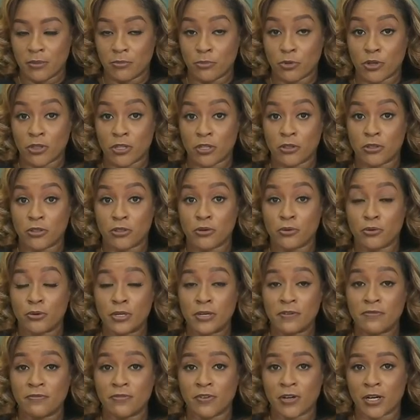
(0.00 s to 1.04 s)
More than
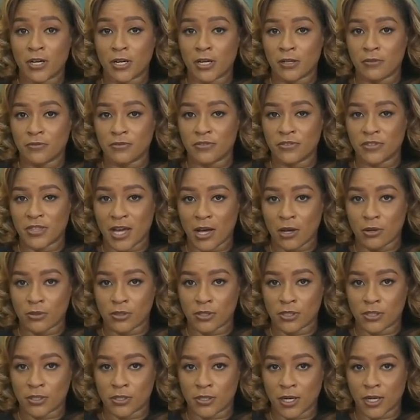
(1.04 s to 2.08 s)

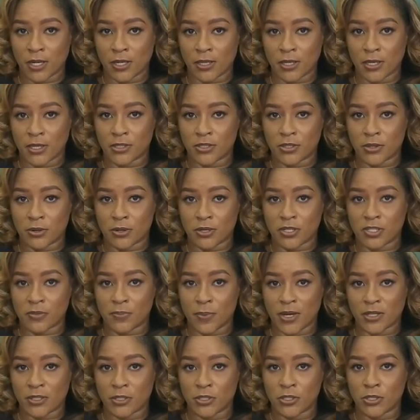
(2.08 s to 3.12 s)
35,000 delegates are
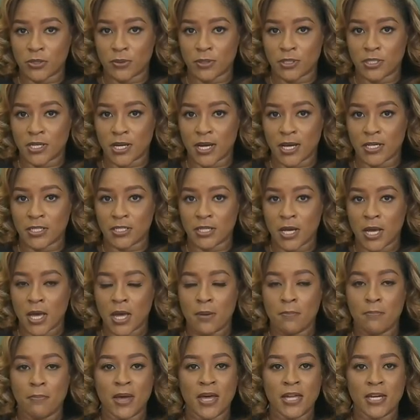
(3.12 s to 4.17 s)
expected to attend,
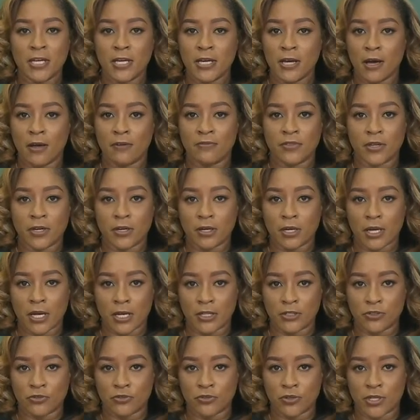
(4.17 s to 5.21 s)
many of their
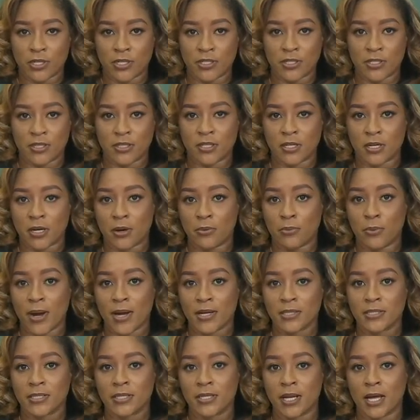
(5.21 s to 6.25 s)
countries in the
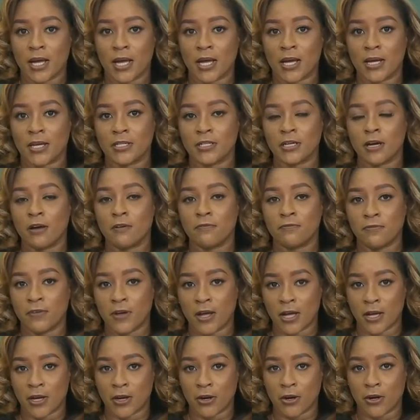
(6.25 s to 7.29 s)
direct line of
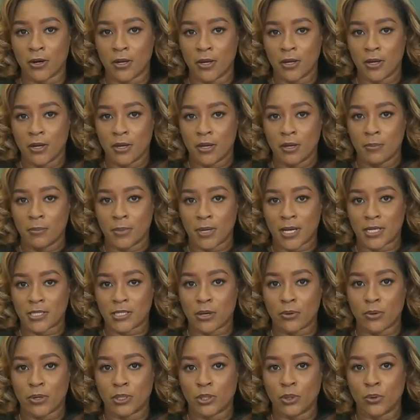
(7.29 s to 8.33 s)
fire. But as
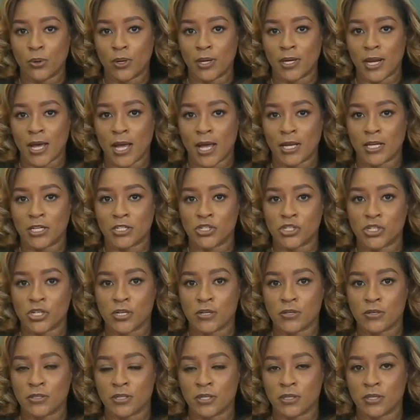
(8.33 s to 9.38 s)
our Lloyd Allen
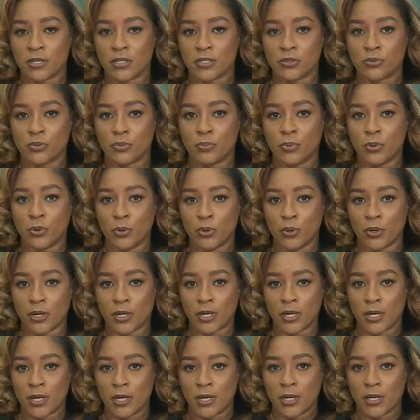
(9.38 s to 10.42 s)
shares in this report,
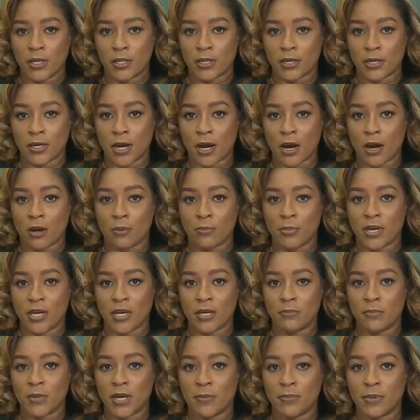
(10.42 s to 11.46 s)
the
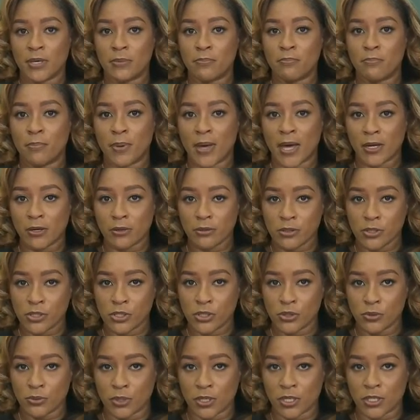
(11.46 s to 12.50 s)
Caribbean may be better
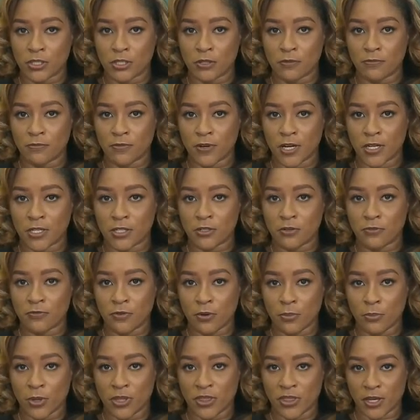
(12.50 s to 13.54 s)
suited to fund
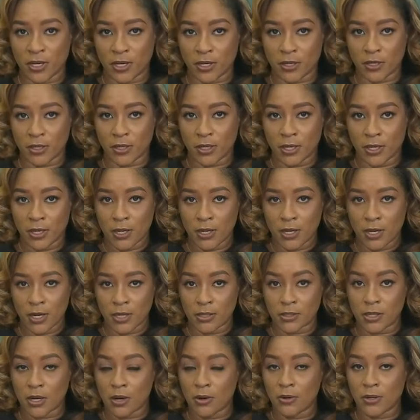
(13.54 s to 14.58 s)
from within
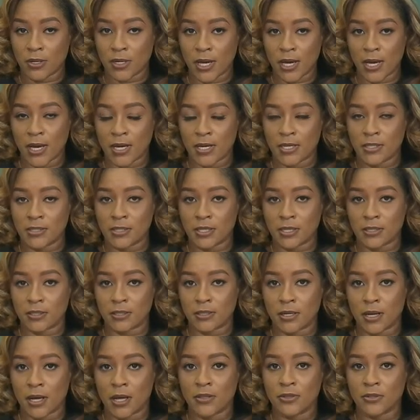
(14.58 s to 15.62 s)
as hurricanes
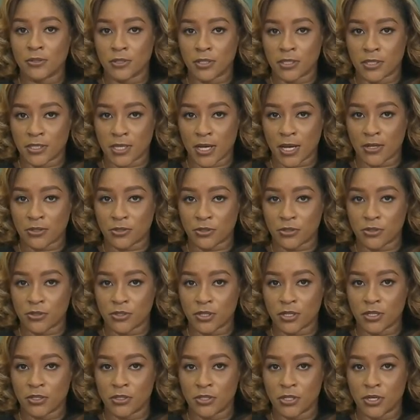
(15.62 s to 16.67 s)
and other
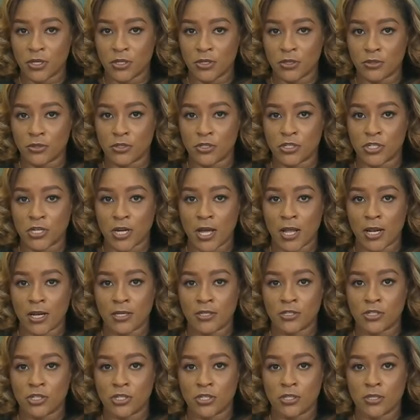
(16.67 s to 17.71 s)
disasters continue to
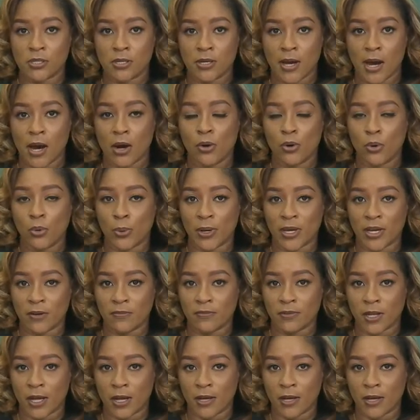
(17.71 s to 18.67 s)
challenge our way of